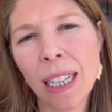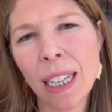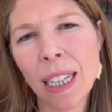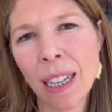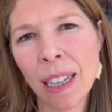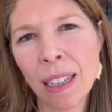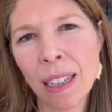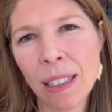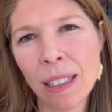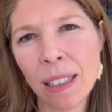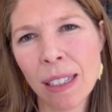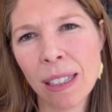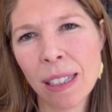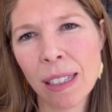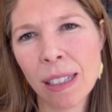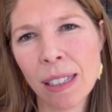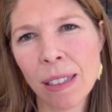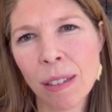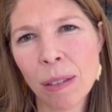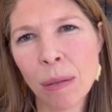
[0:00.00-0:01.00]

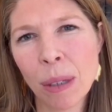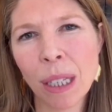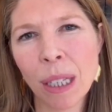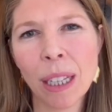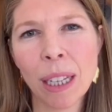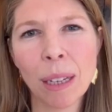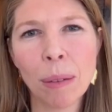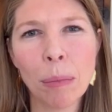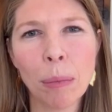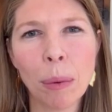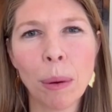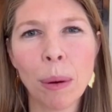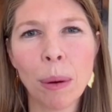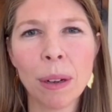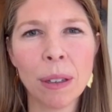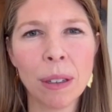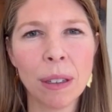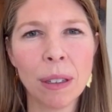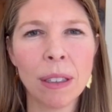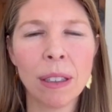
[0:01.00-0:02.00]
is really
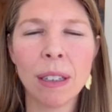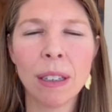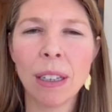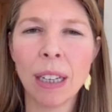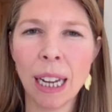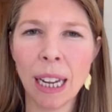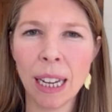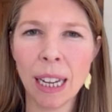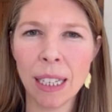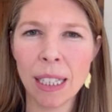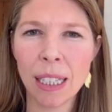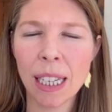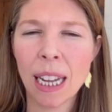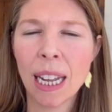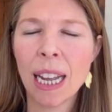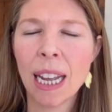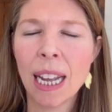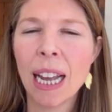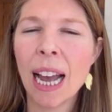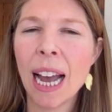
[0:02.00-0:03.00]
important. And
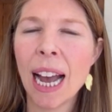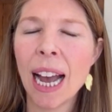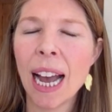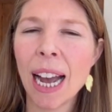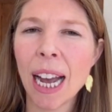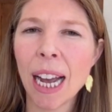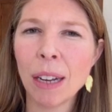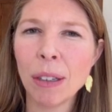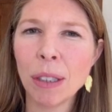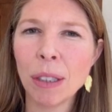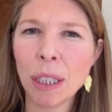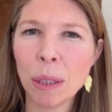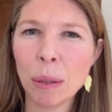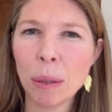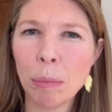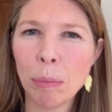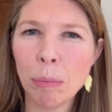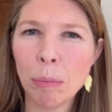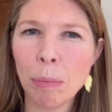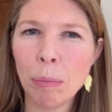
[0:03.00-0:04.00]
how do
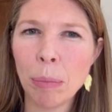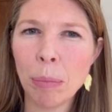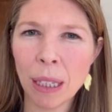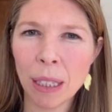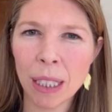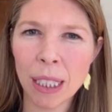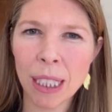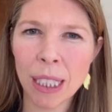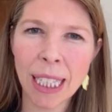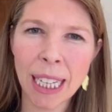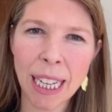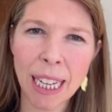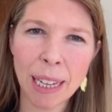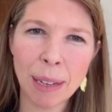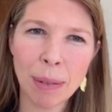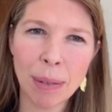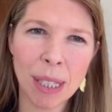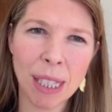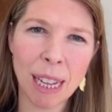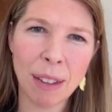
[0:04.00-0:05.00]
you build
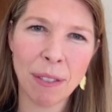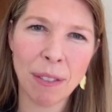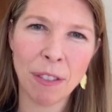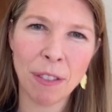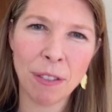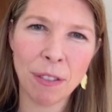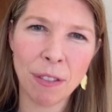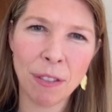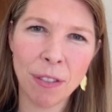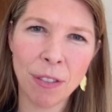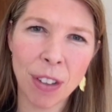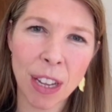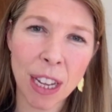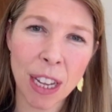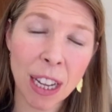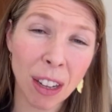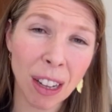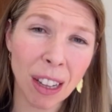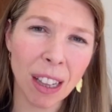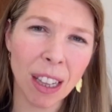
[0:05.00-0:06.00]
teams that
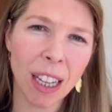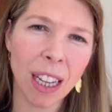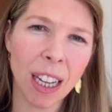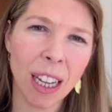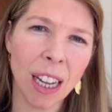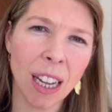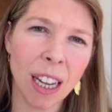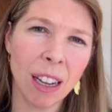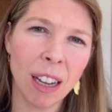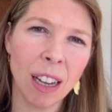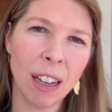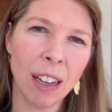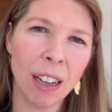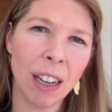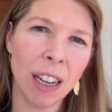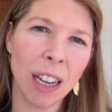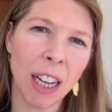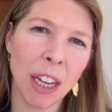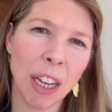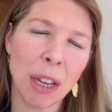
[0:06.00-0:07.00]
feel
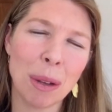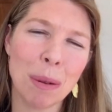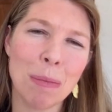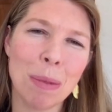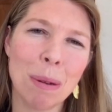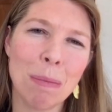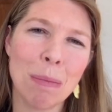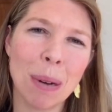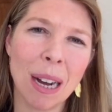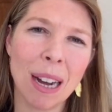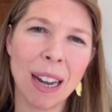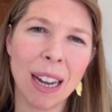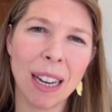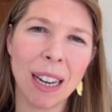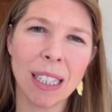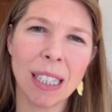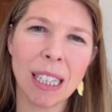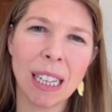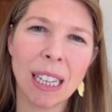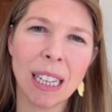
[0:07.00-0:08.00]
uh, a human
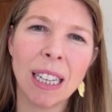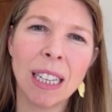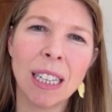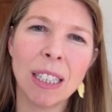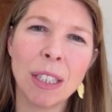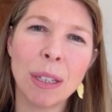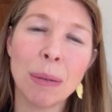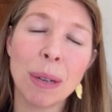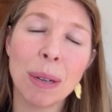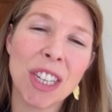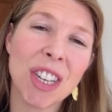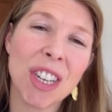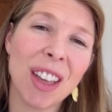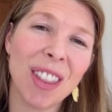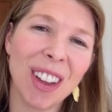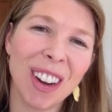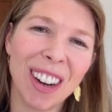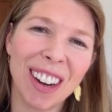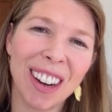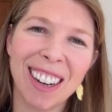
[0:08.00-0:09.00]
bond to each
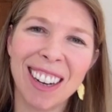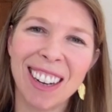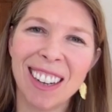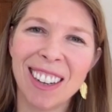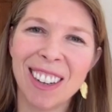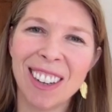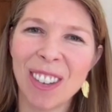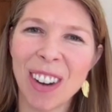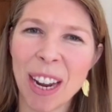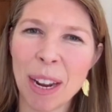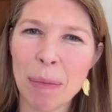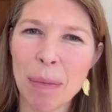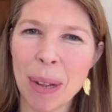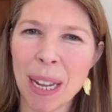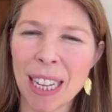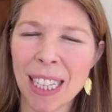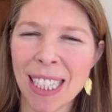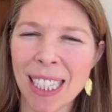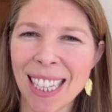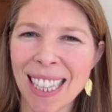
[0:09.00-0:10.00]
other, right?
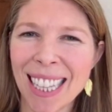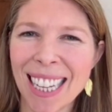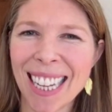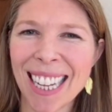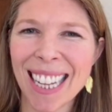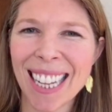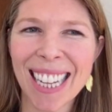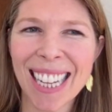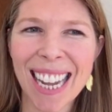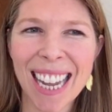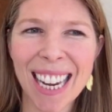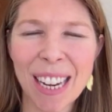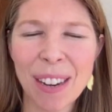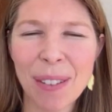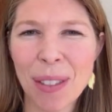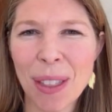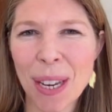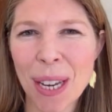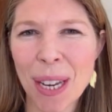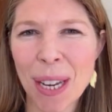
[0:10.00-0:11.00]
Because I think at the end
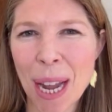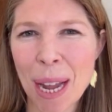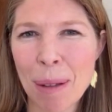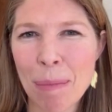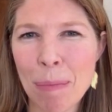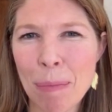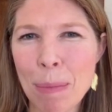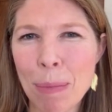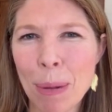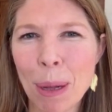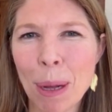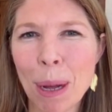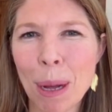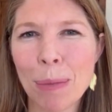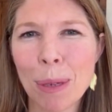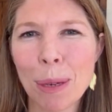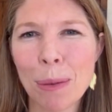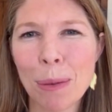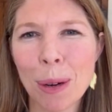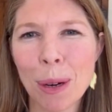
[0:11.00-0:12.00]
of the day, people
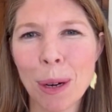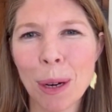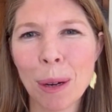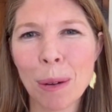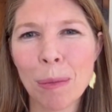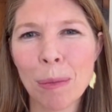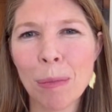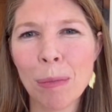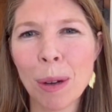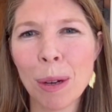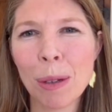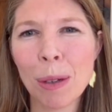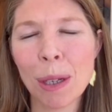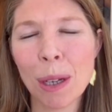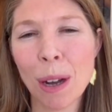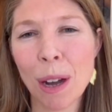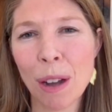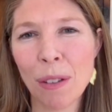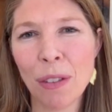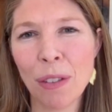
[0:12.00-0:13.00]
come to work most
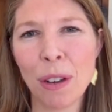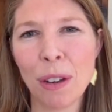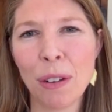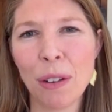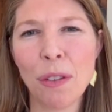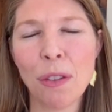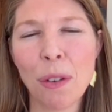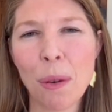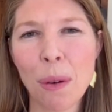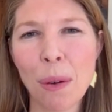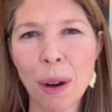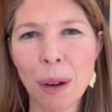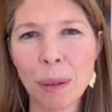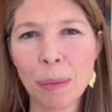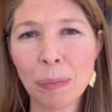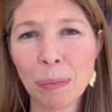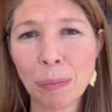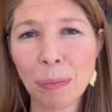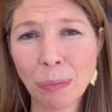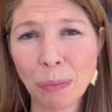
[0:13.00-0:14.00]
often for